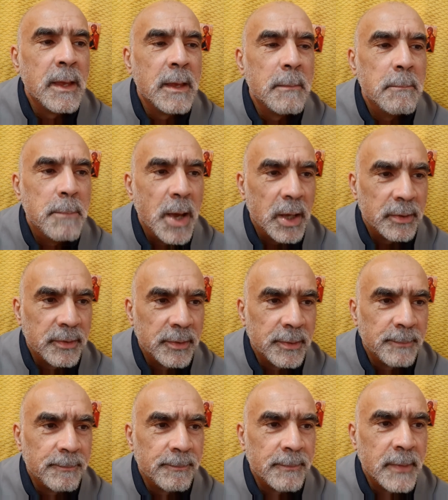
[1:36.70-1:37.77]
But
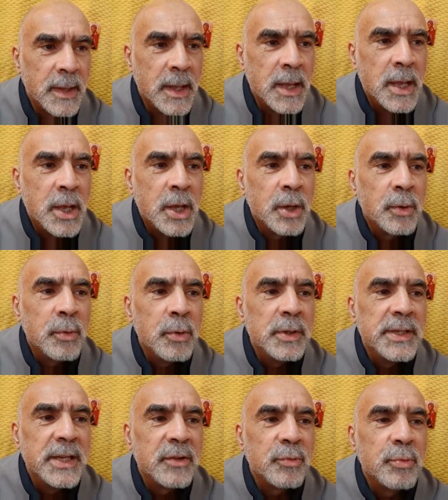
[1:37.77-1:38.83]
could
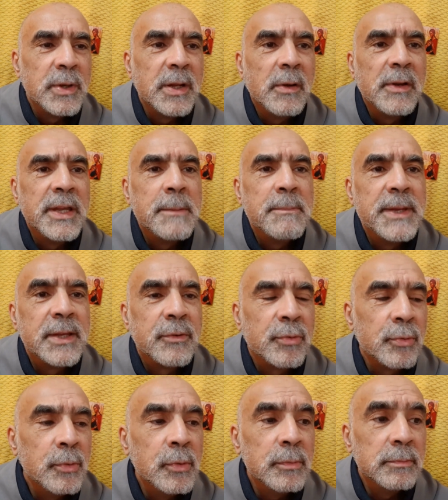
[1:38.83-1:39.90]
it really be
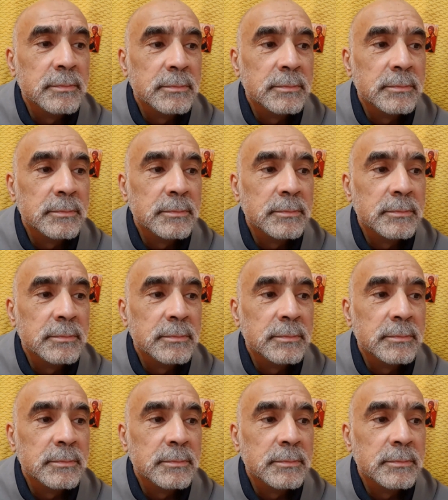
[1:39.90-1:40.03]
true?